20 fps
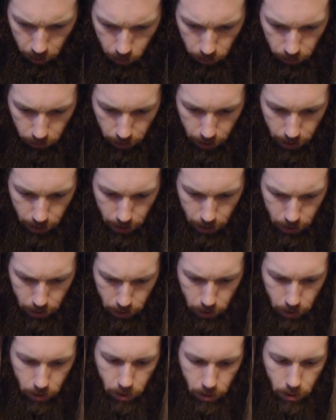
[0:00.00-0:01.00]
we've
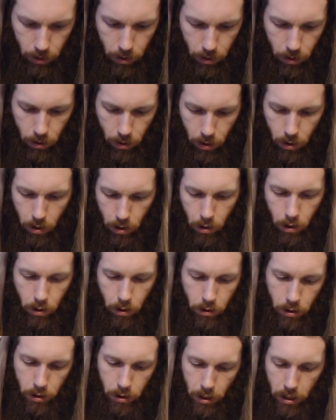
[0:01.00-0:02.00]
got
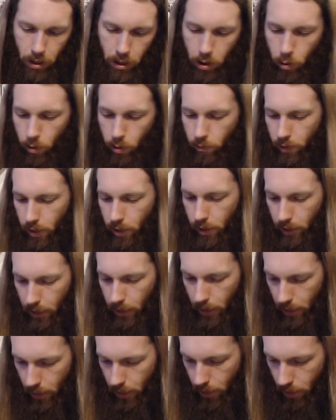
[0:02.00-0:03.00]
on the side here, we've got like
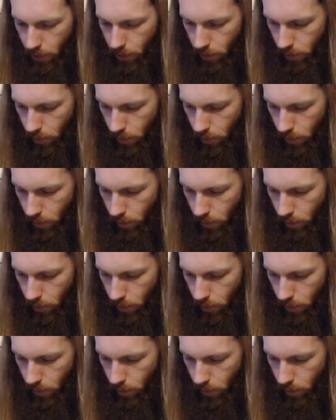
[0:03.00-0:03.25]
a